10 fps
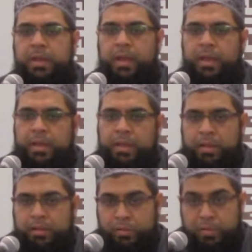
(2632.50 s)

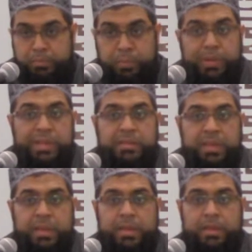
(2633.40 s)
not pulling
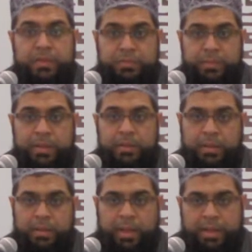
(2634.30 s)
the hair as
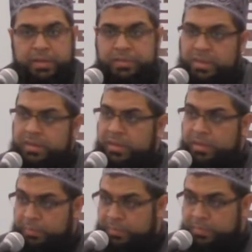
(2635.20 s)
well. I understand there
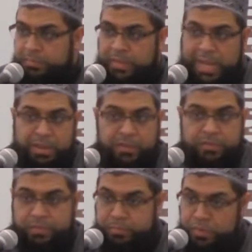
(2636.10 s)
can be some
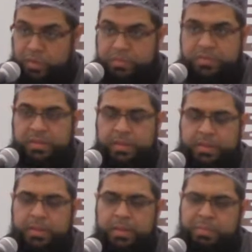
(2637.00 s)
tangles or knots
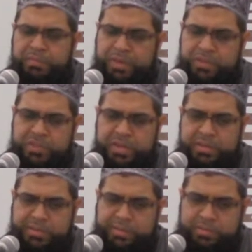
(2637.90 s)
there, but very
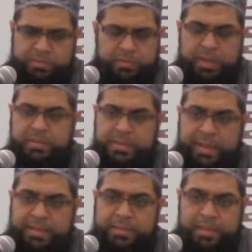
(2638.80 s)
gently
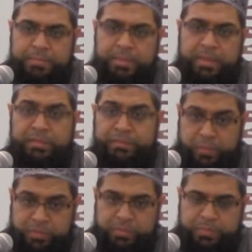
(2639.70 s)
untie them if
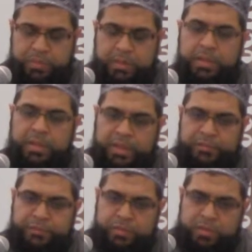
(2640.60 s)
possible.
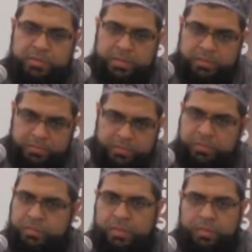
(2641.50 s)
If not, then
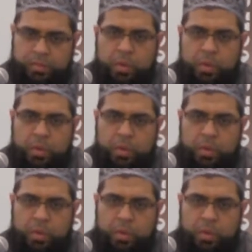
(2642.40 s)
just